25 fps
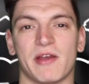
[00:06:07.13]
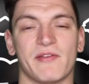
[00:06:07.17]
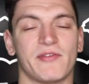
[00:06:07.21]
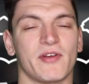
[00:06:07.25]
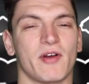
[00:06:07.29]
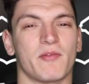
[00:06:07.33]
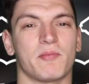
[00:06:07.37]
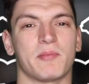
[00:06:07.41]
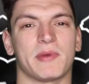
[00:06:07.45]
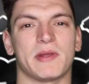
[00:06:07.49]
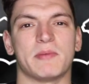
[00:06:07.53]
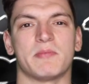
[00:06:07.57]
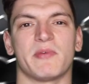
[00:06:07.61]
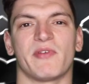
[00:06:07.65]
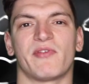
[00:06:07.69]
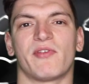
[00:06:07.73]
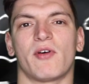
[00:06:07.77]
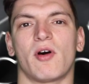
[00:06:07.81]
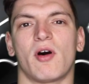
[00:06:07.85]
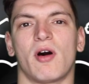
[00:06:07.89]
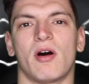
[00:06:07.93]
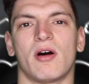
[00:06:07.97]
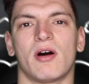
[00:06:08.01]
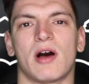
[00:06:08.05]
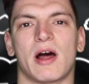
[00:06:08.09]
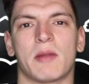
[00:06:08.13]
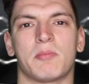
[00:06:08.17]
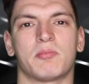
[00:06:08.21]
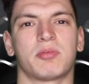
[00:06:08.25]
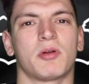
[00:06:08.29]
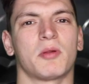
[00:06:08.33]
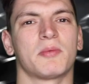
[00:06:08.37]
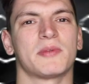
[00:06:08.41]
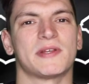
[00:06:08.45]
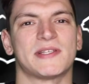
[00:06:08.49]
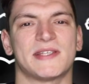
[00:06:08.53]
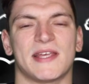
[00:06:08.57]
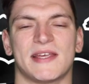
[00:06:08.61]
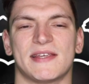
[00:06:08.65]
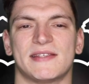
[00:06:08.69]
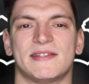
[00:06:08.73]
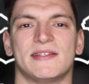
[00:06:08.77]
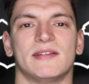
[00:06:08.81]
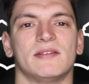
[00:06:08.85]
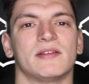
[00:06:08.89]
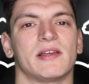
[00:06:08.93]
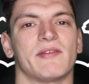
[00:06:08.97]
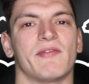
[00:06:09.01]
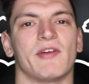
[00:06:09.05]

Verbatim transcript: If you haven't been before, I'd probably say still